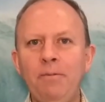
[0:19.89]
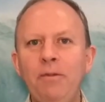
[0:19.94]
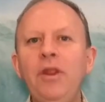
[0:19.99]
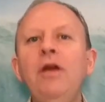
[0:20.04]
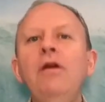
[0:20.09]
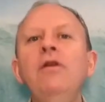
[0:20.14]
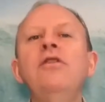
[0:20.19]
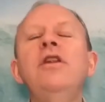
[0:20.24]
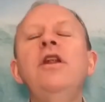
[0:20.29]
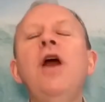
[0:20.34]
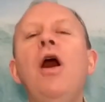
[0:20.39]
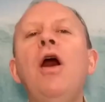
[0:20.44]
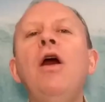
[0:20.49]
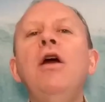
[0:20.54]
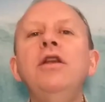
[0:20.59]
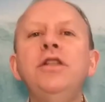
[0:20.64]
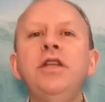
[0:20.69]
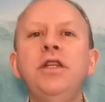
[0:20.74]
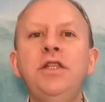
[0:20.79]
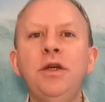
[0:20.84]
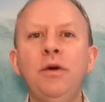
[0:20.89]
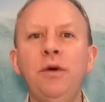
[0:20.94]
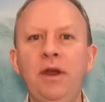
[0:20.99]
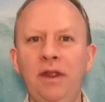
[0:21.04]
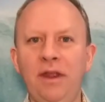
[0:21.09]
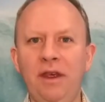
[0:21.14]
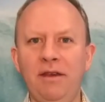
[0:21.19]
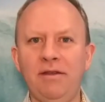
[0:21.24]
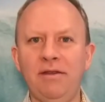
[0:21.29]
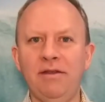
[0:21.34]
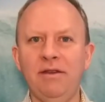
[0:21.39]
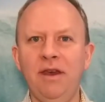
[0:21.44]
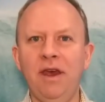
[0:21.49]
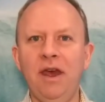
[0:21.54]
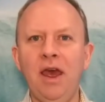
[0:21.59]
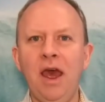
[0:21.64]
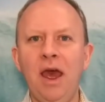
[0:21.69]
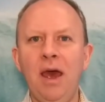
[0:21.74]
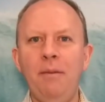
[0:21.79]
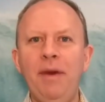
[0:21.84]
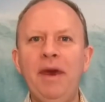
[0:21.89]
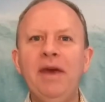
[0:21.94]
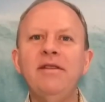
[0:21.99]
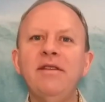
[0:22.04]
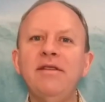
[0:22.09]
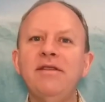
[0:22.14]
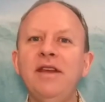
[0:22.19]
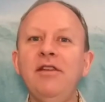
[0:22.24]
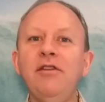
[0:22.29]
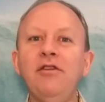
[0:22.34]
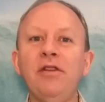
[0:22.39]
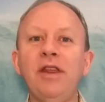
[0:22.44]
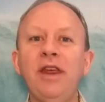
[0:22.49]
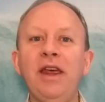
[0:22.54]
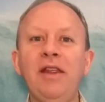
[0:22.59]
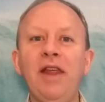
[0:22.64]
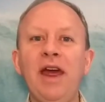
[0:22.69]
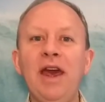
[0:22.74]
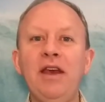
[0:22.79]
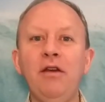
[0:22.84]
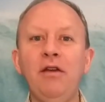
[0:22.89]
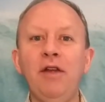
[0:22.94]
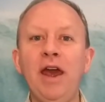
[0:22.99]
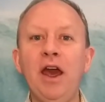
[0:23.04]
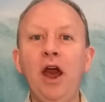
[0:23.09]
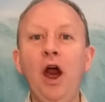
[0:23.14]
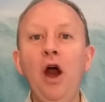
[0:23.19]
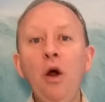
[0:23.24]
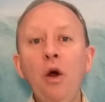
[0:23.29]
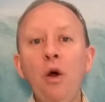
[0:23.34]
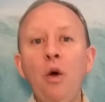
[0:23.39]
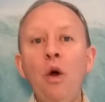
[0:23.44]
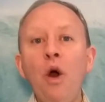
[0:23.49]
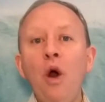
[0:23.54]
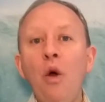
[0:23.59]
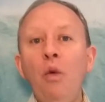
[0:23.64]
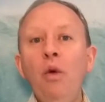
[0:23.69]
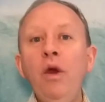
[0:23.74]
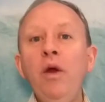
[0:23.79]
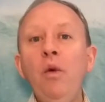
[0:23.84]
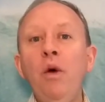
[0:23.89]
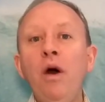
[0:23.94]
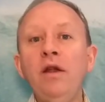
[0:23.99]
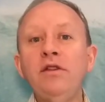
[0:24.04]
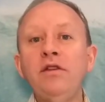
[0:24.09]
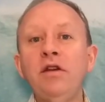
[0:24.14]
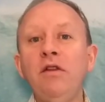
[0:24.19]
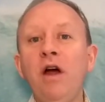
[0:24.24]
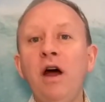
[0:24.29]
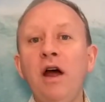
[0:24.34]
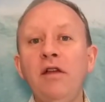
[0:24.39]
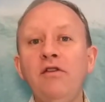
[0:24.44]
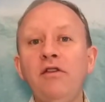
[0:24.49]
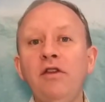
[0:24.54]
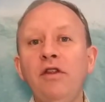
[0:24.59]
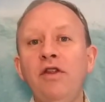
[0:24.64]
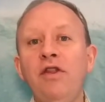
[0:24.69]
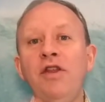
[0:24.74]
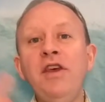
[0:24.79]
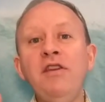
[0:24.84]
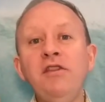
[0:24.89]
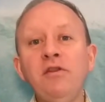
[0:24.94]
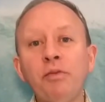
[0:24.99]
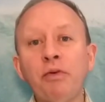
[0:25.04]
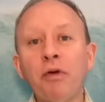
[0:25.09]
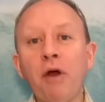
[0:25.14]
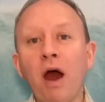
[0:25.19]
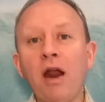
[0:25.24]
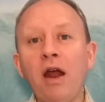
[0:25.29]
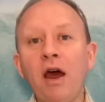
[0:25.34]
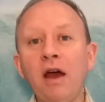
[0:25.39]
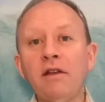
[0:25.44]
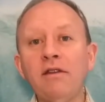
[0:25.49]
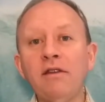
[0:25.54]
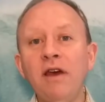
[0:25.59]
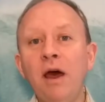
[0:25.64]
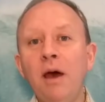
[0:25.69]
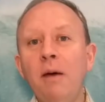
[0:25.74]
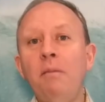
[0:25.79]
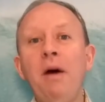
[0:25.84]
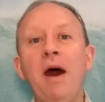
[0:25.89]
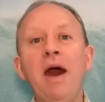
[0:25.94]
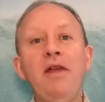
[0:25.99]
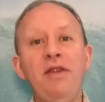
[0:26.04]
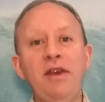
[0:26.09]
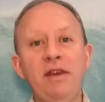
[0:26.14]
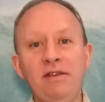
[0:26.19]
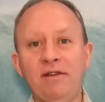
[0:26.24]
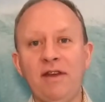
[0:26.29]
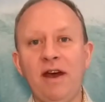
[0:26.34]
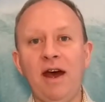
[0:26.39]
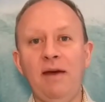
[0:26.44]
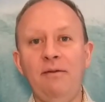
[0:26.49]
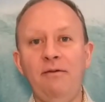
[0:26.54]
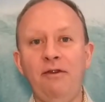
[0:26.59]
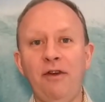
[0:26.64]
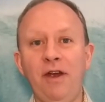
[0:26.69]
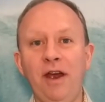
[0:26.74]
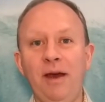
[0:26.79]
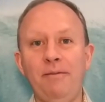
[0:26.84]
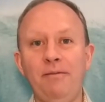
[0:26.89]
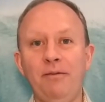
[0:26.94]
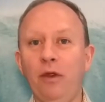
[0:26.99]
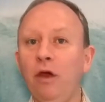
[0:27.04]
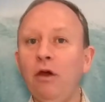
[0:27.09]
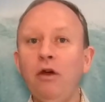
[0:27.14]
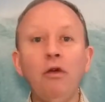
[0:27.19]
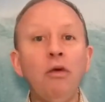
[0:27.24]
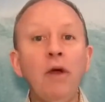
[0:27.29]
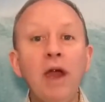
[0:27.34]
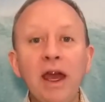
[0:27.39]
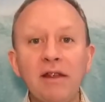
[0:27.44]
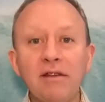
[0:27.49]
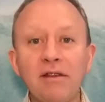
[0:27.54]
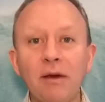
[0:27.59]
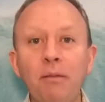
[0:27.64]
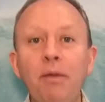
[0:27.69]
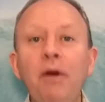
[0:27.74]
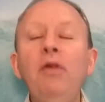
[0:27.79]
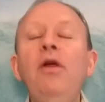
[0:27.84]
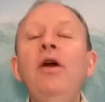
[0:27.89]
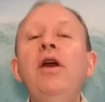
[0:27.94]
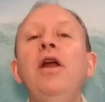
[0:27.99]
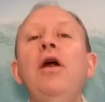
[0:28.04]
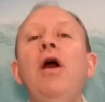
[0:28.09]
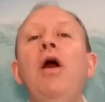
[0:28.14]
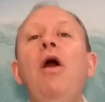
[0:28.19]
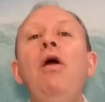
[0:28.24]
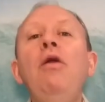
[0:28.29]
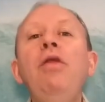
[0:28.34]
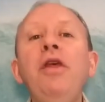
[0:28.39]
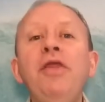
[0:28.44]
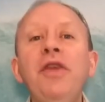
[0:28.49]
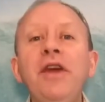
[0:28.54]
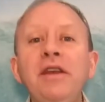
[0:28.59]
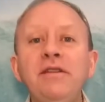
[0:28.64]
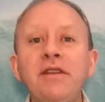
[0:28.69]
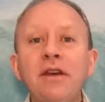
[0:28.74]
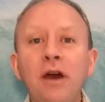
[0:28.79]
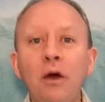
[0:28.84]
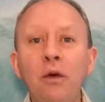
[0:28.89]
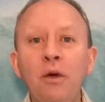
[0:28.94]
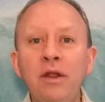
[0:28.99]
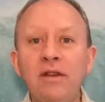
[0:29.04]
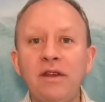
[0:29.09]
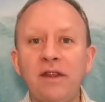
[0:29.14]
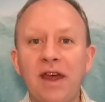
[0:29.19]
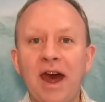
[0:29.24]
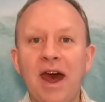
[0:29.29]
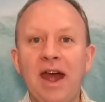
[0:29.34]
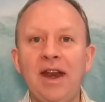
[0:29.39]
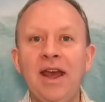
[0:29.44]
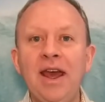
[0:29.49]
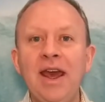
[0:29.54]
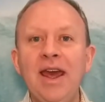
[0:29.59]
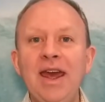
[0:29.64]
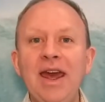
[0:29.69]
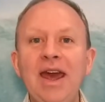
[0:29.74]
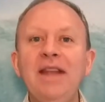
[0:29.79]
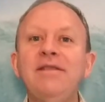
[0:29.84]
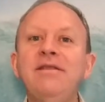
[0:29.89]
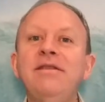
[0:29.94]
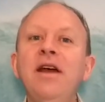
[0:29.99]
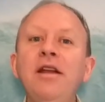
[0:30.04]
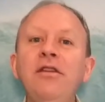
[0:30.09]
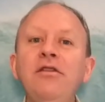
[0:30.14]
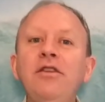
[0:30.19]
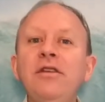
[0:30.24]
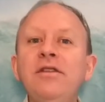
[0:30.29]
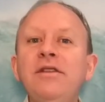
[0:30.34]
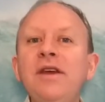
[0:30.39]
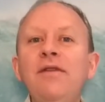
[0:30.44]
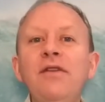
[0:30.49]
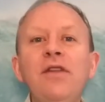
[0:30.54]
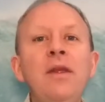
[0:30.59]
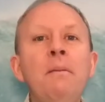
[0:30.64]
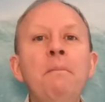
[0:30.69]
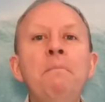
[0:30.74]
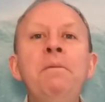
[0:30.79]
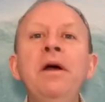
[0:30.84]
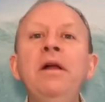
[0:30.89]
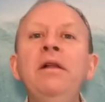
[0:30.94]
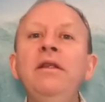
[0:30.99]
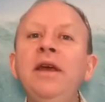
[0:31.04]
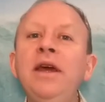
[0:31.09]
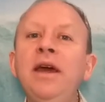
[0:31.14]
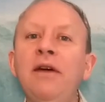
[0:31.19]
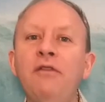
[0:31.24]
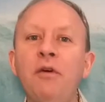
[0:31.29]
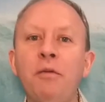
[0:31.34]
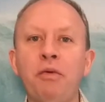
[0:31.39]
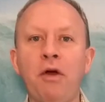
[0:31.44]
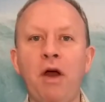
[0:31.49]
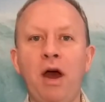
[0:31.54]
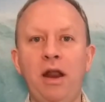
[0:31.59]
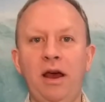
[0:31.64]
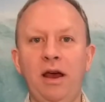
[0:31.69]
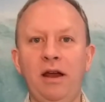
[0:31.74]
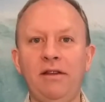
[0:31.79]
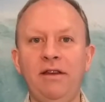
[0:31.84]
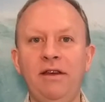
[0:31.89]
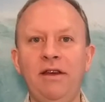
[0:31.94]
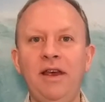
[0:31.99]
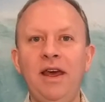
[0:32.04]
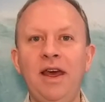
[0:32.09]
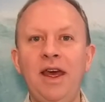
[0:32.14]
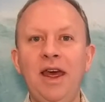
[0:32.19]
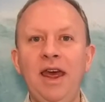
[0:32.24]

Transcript: There's an art to doing this because essentially, like, you're like, oh, we want to launch this product by this time frame. Great, but look at all the things that go into that. It's not just even the building of a product.